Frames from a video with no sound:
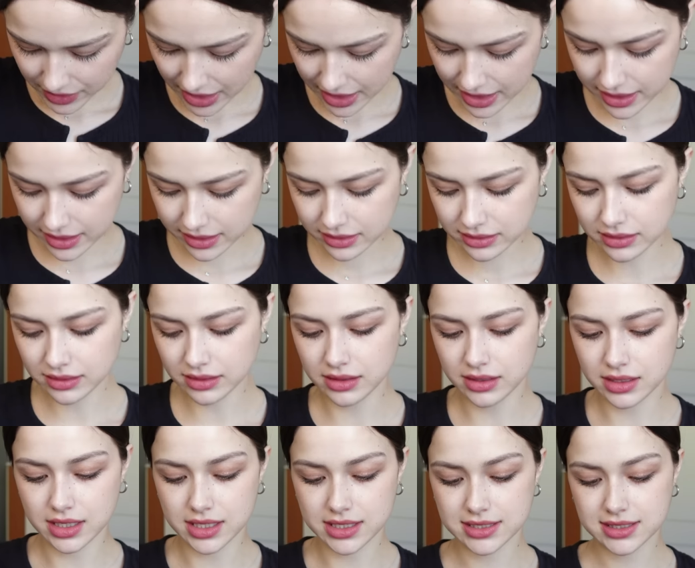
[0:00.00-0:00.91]
And
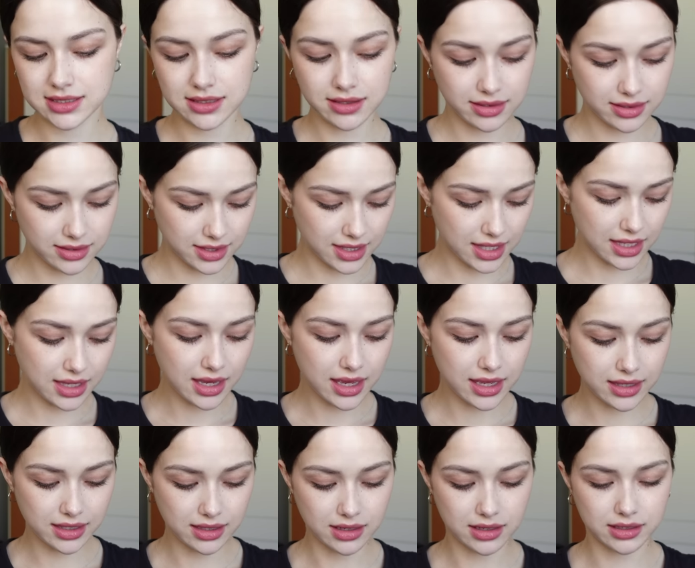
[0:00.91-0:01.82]
last thing
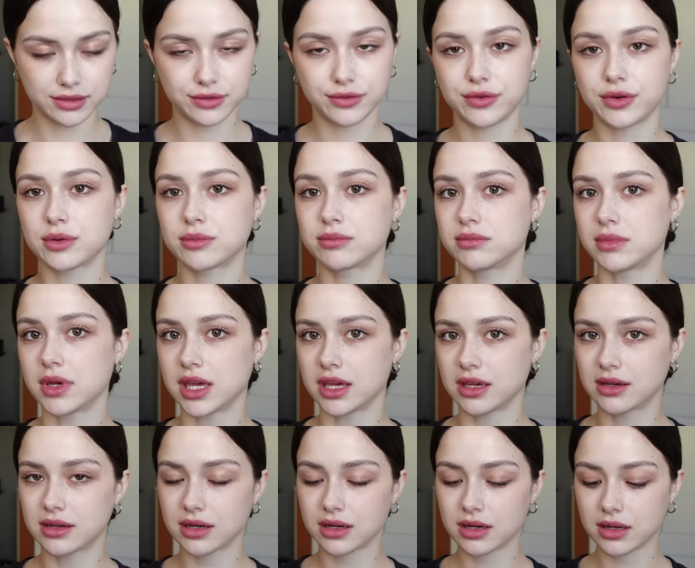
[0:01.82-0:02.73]
I got from
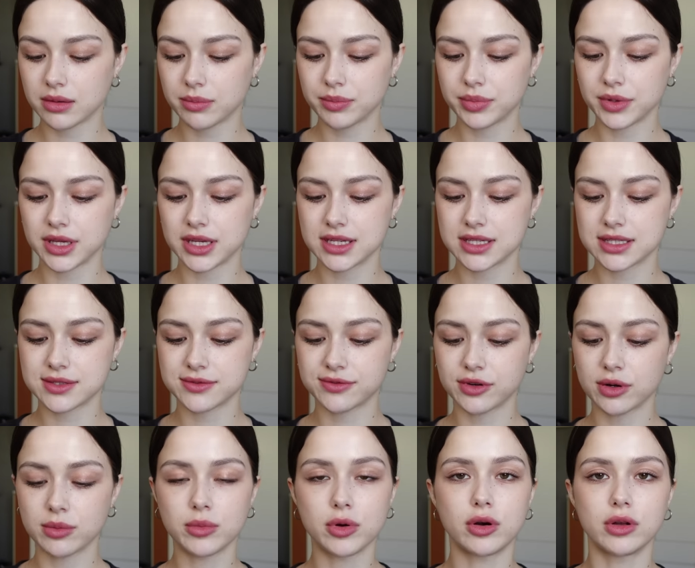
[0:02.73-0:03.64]
makeup is
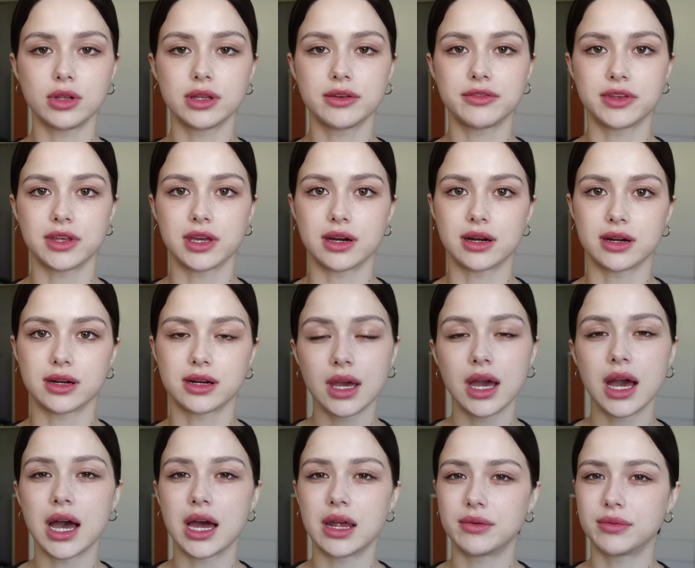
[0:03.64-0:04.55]
from Olive Young.
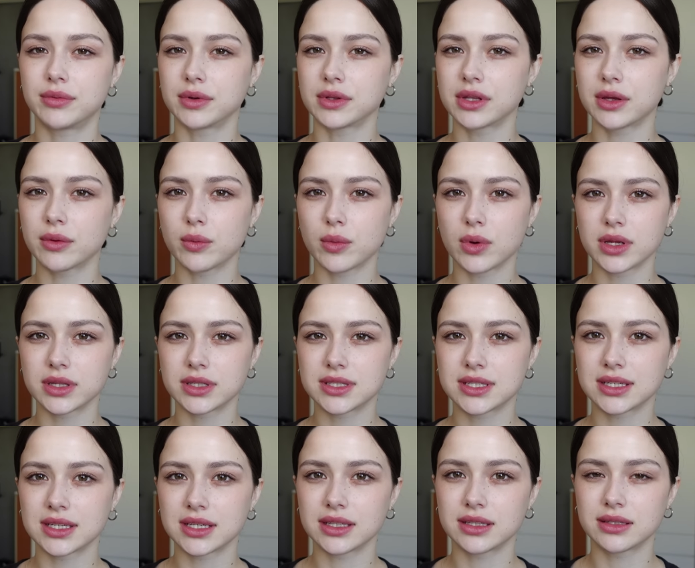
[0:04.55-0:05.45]
I really
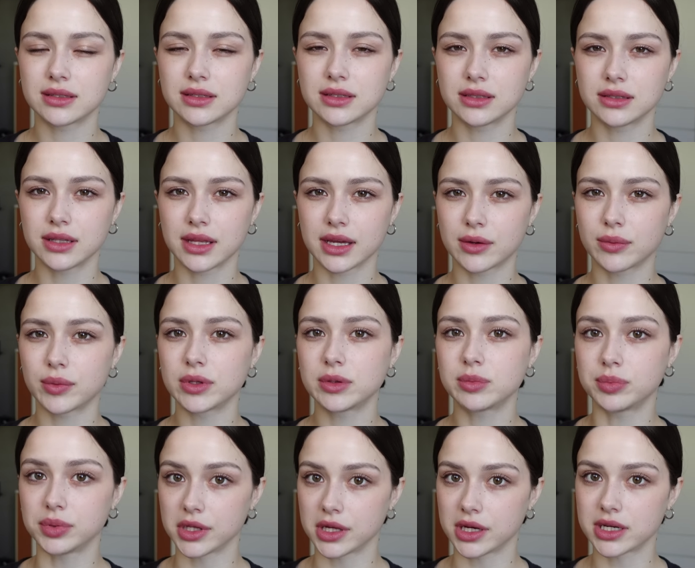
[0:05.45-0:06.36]
wanted liquid
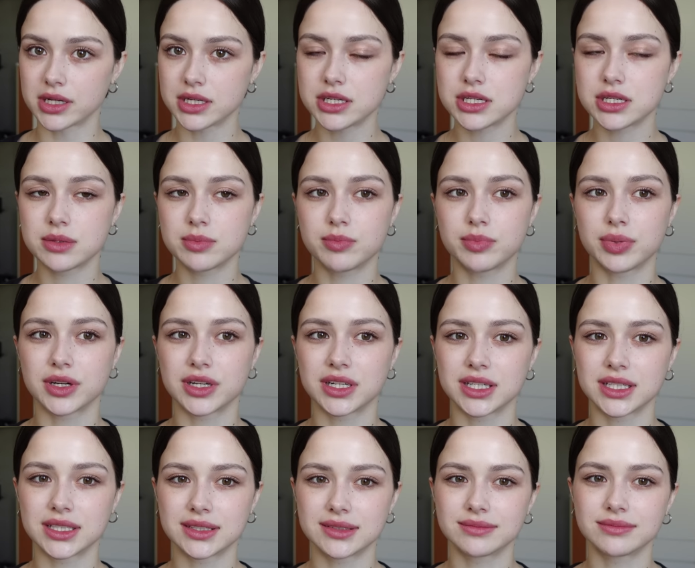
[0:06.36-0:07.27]
blush,
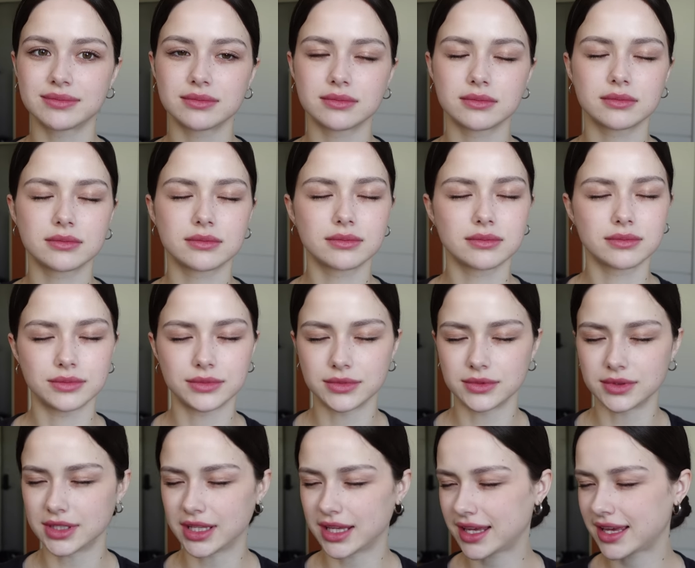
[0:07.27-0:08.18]
but
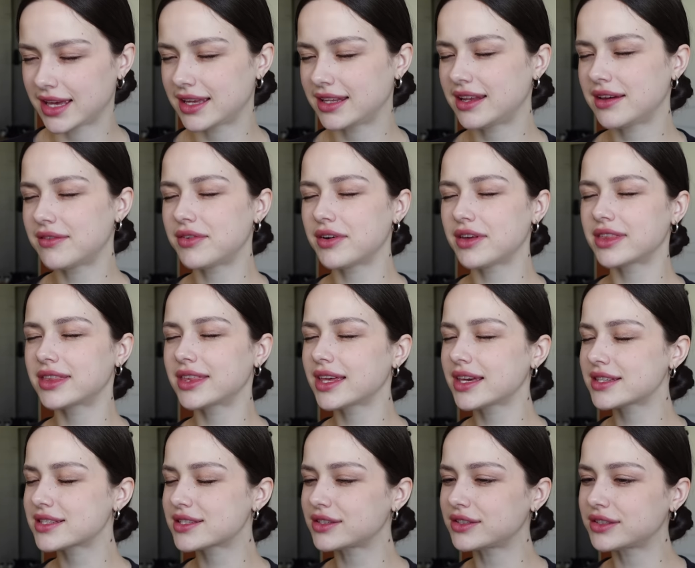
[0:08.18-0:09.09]
they had
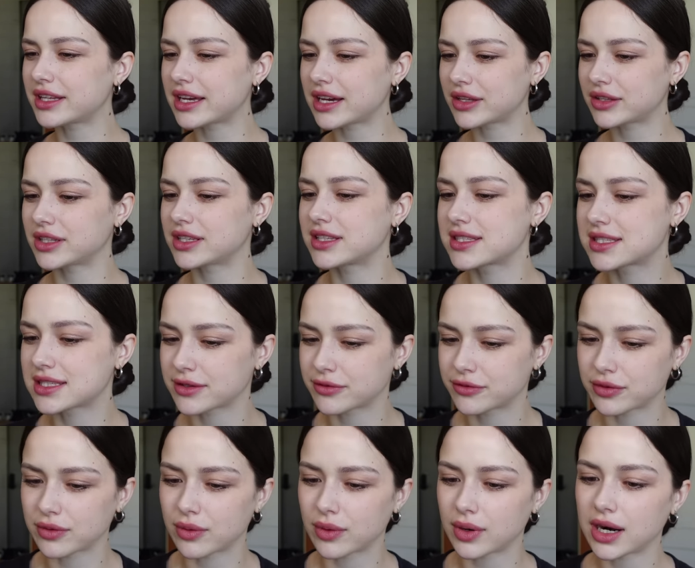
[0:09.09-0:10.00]
everything sold out in
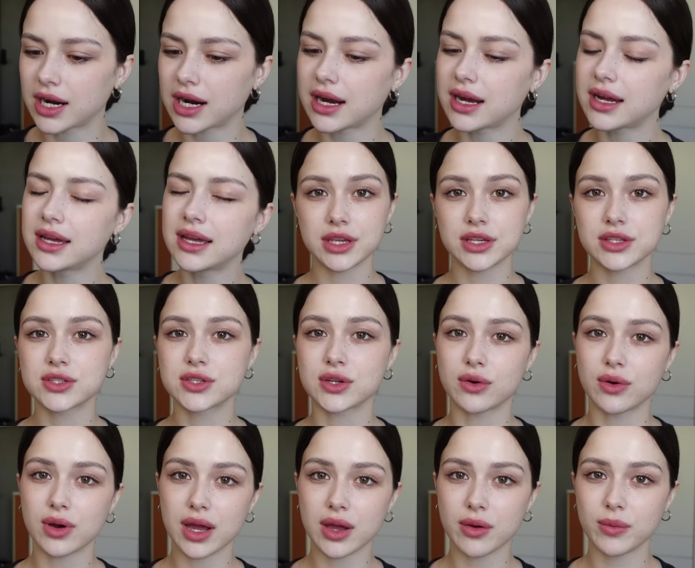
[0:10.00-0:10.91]
Sephora.
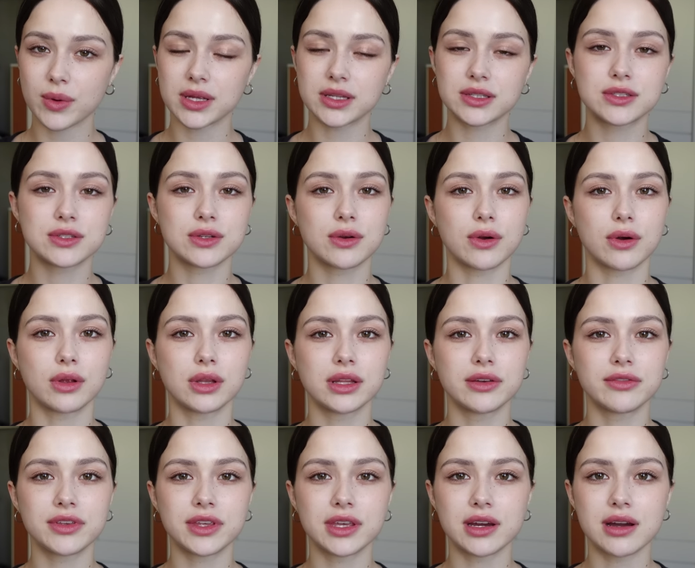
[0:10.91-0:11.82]
So I went to
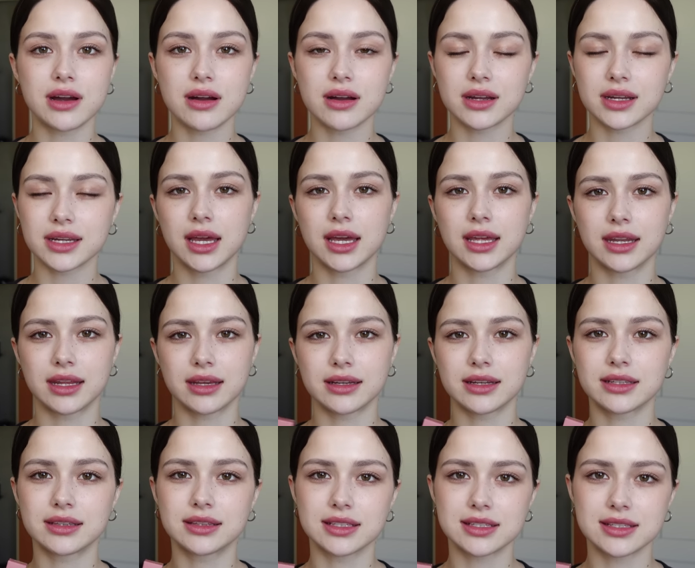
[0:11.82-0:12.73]
Olive Young and I
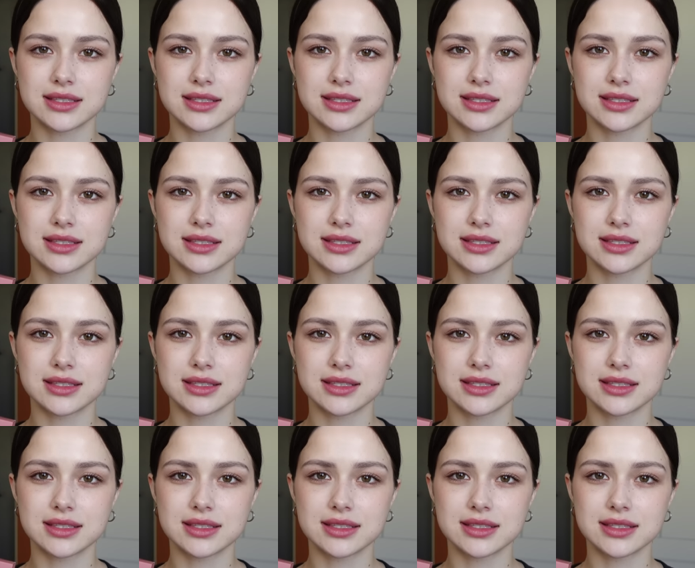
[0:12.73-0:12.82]
got the